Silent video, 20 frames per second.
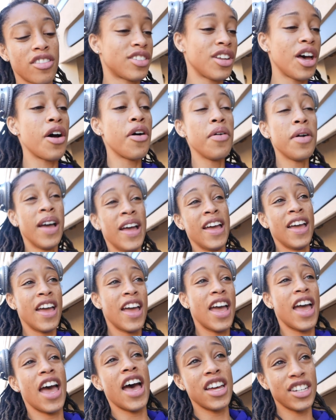So,
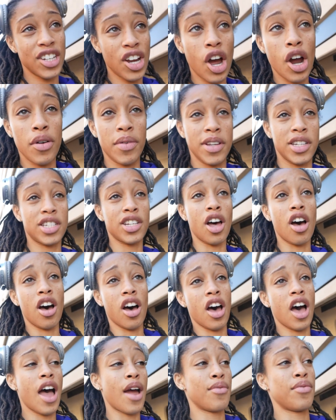as y'all already
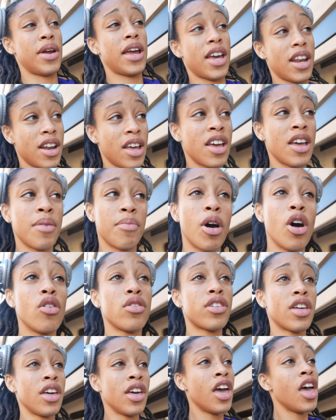saw, I ran
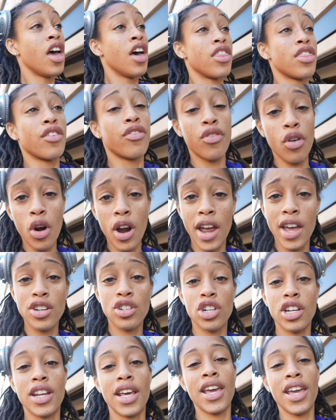both the
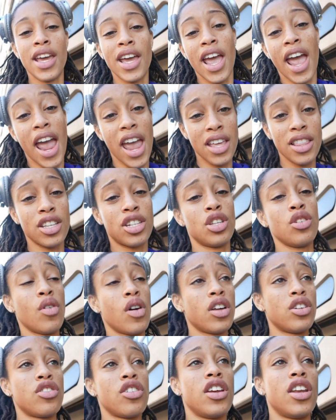400 and the
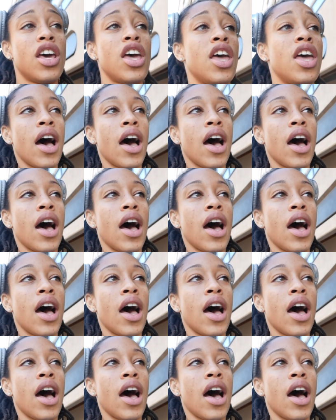200.